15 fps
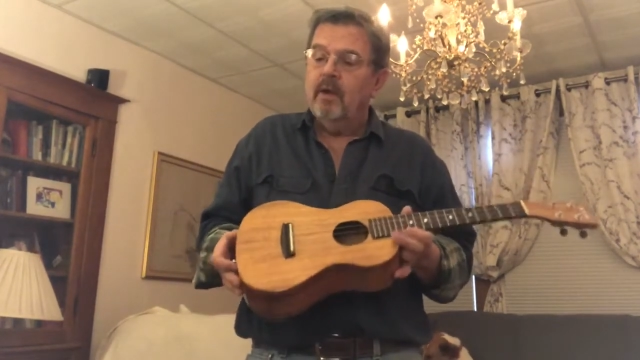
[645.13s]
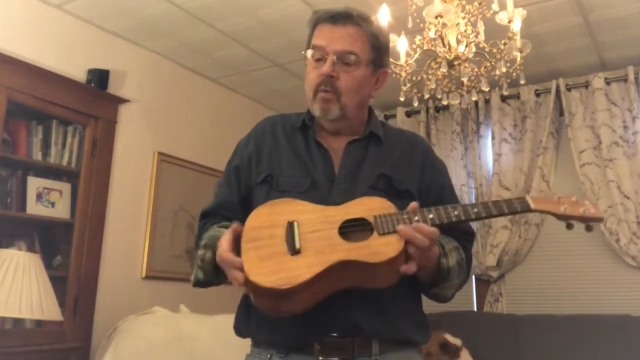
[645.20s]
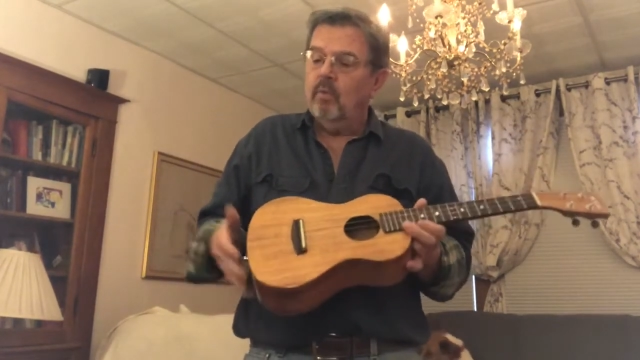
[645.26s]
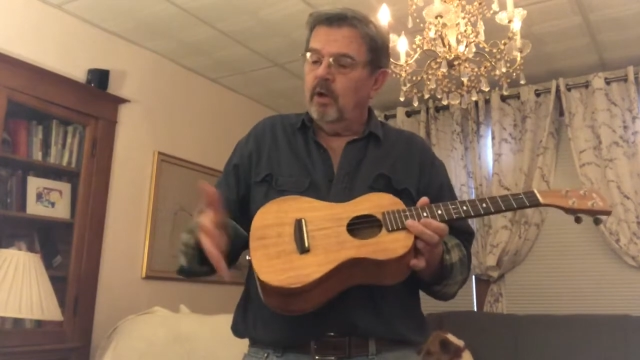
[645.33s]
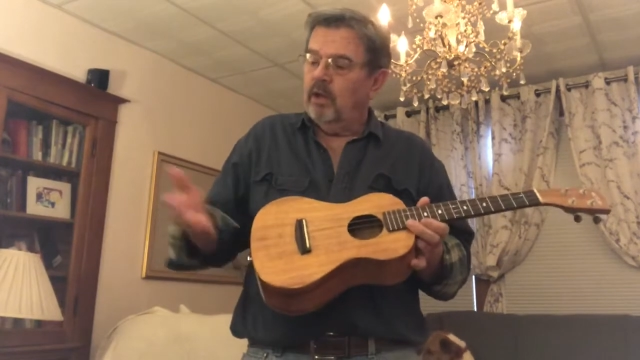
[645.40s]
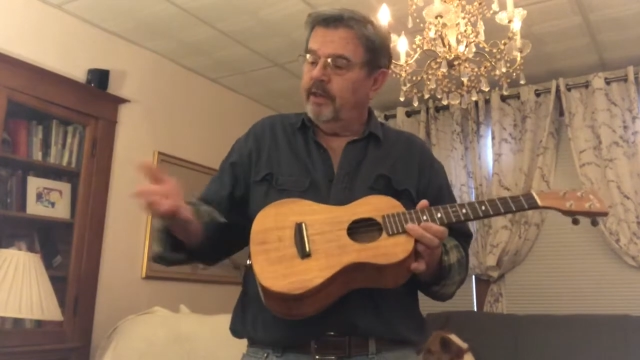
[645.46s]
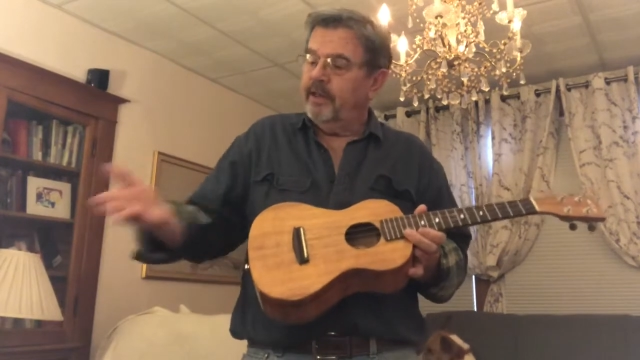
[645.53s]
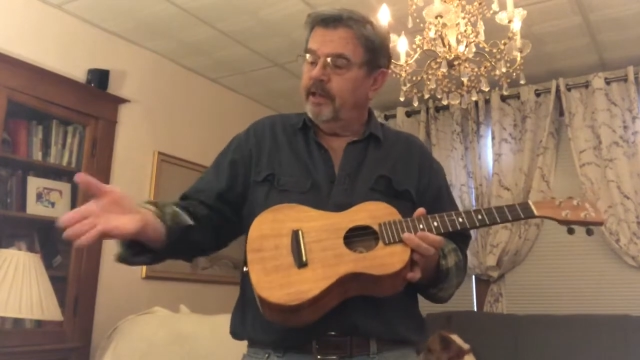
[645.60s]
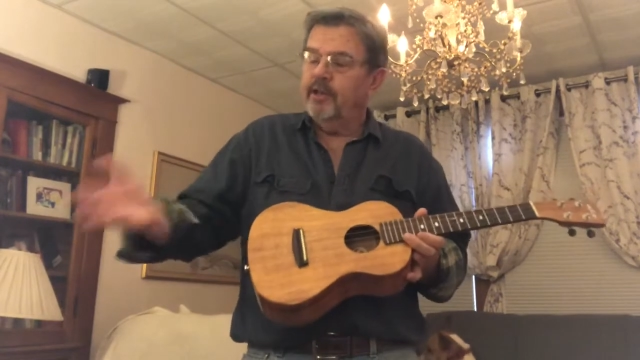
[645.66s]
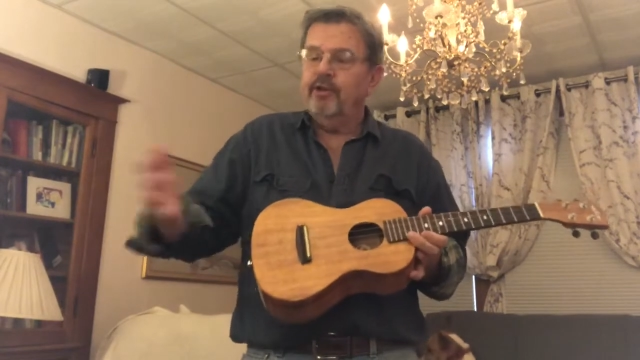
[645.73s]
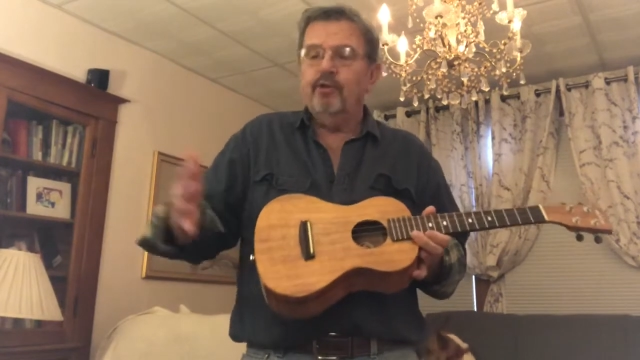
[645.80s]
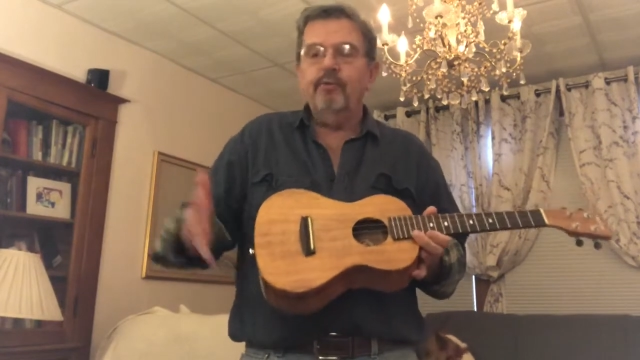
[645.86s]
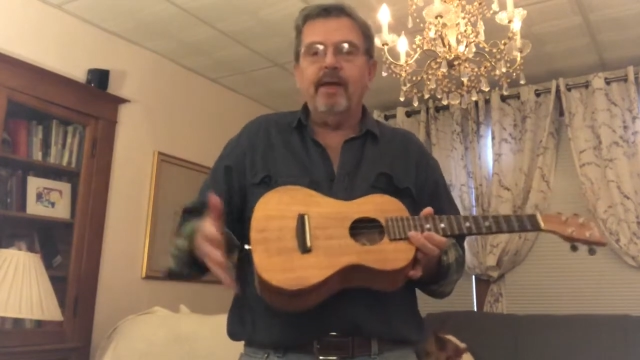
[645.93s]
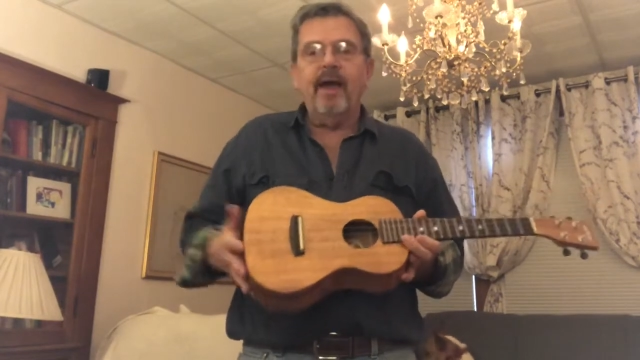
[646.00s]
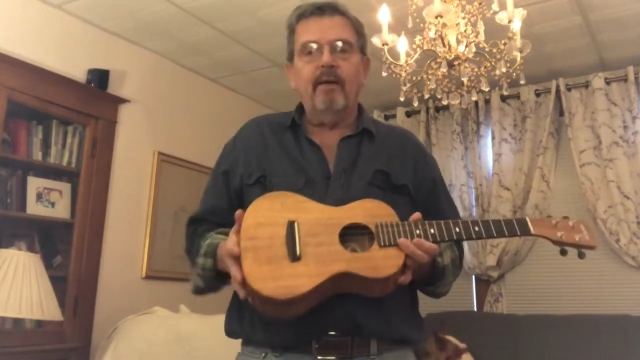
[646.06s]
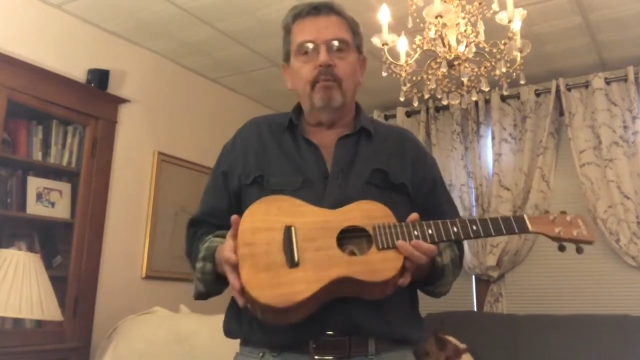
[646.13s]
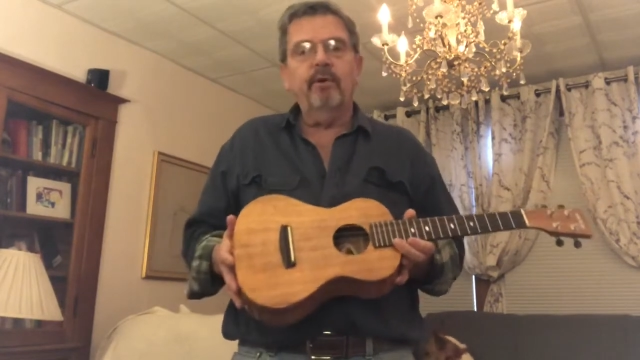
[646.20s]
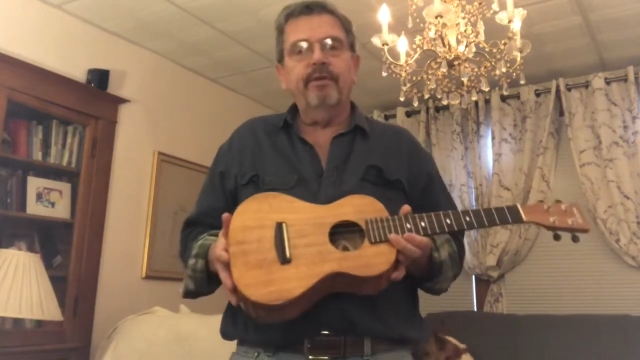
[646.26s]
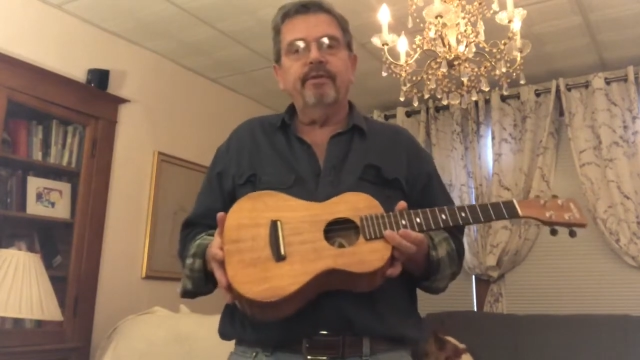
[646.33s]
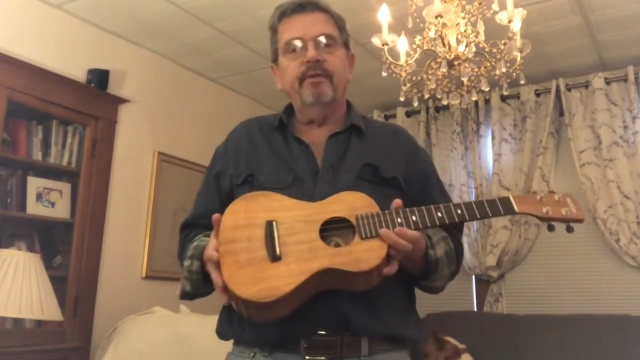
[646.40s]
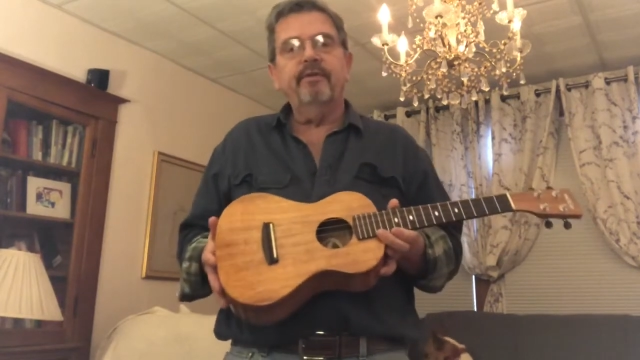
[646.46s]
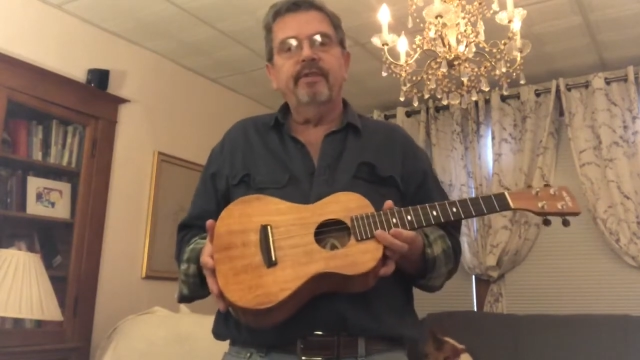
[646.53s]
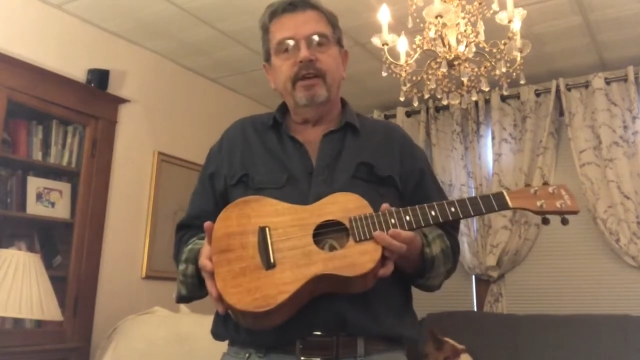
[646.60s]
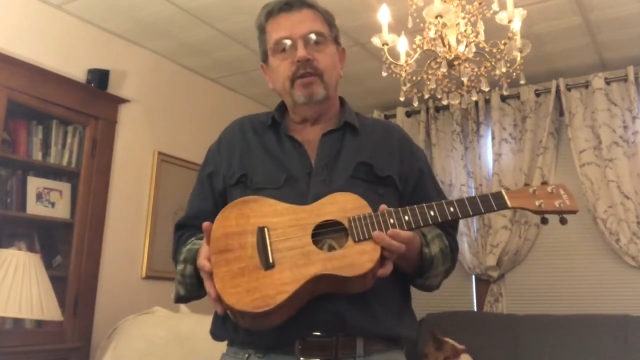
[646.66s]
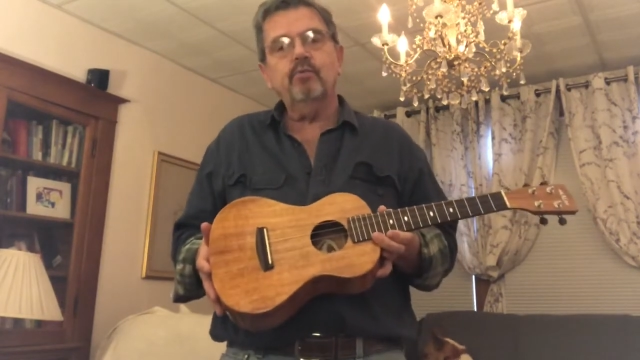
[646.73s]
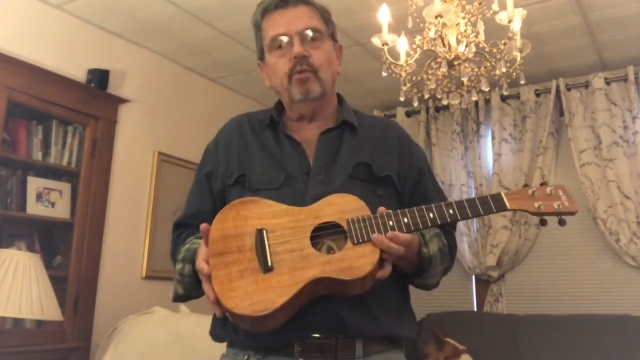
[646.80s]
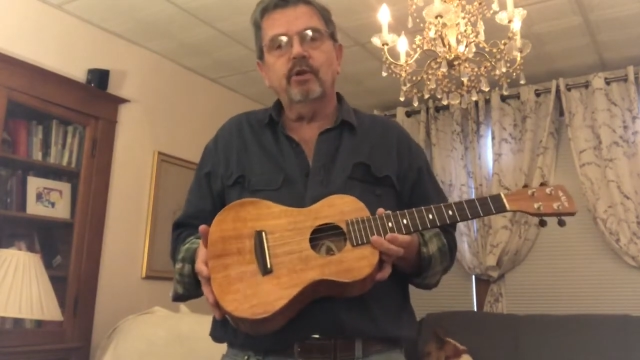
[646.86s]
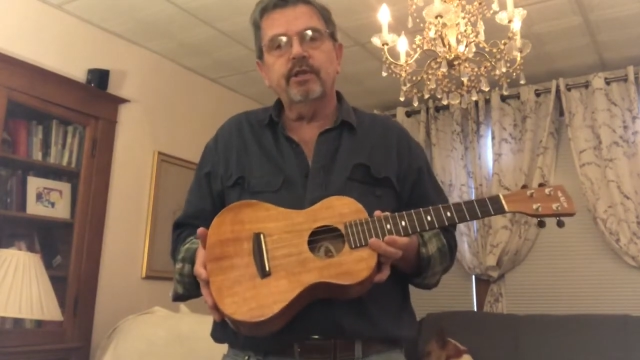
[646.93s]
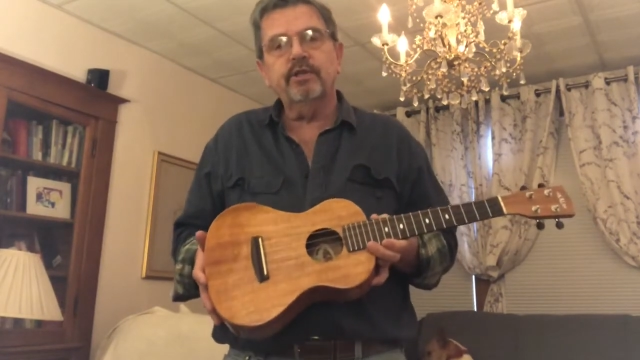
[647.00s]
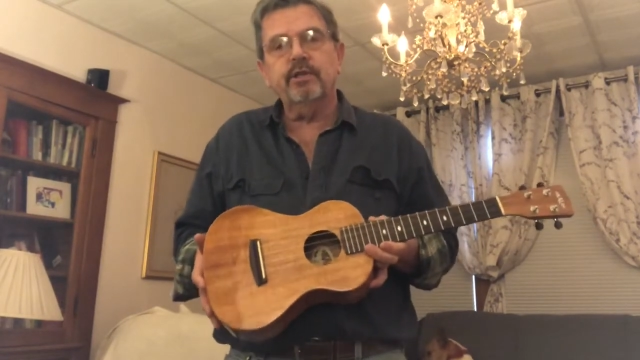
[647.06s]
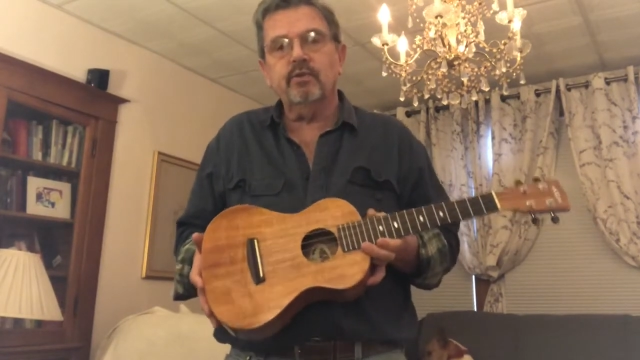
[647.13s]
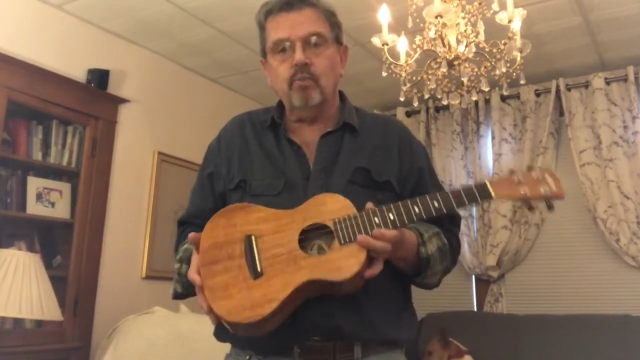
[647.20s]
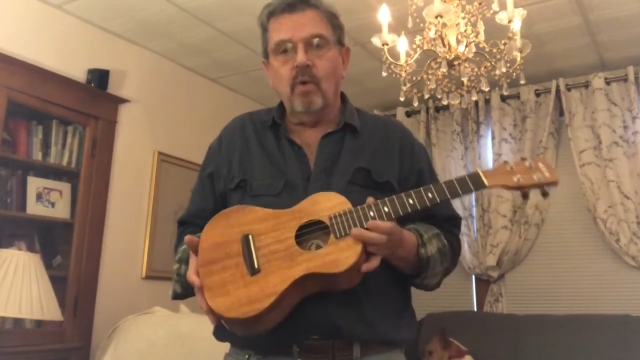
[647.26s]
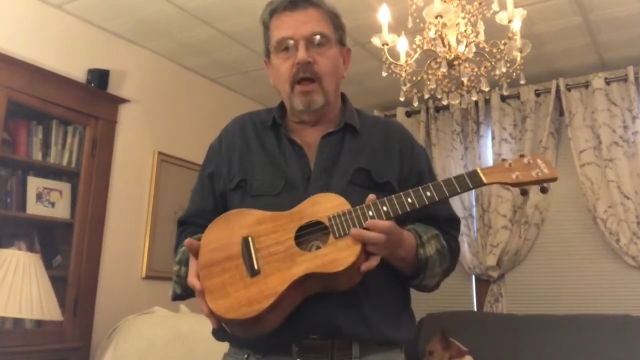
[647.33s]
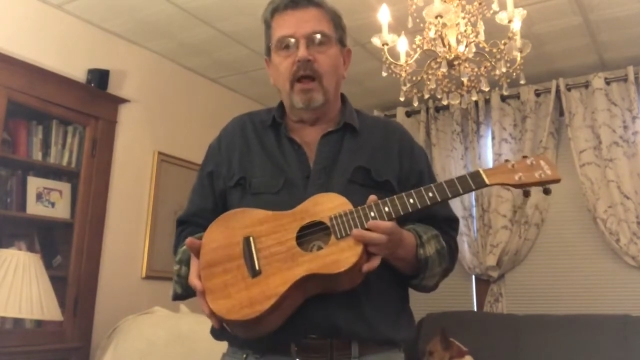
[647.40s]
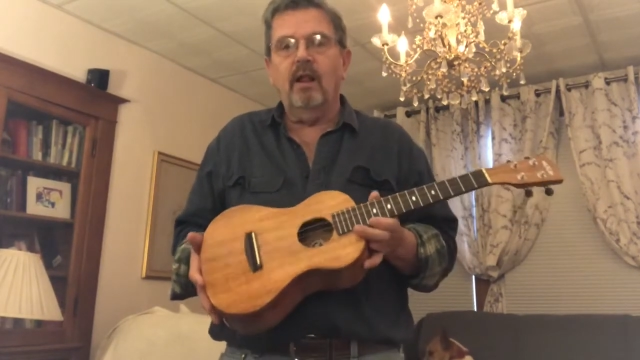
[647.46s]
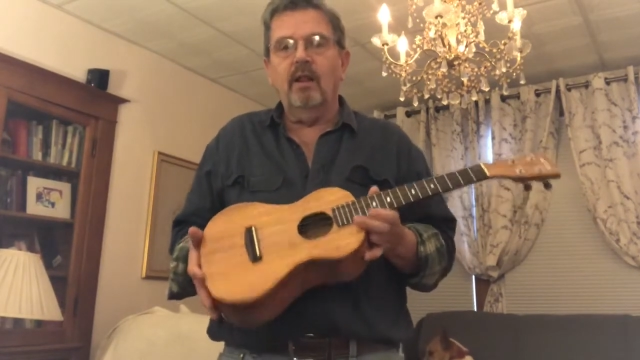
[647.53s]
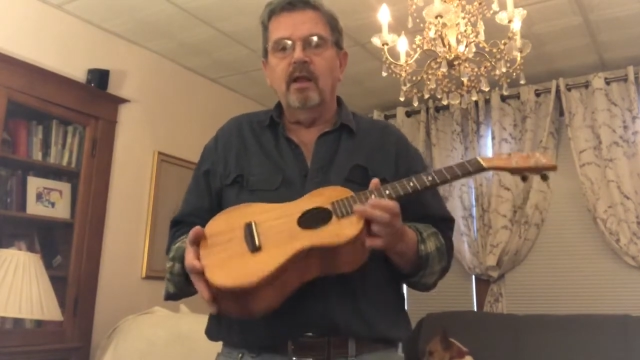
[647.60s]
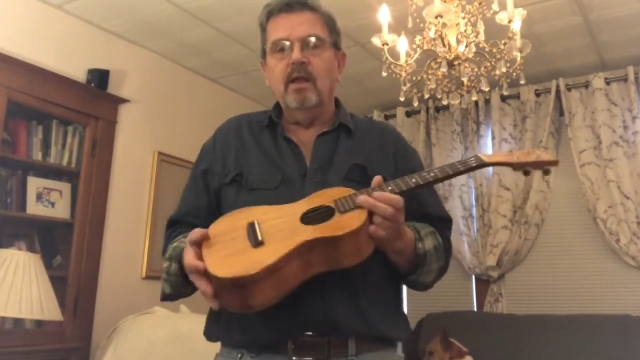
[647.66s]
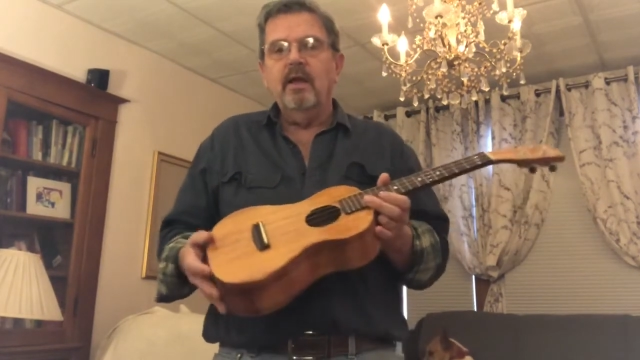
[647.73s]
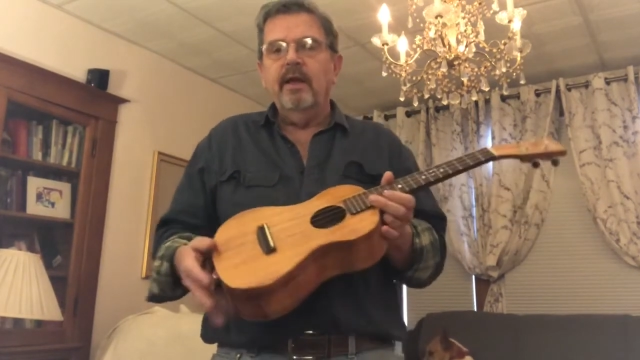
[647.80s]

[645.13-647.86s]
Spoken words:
Well, they can do that with these woods as well.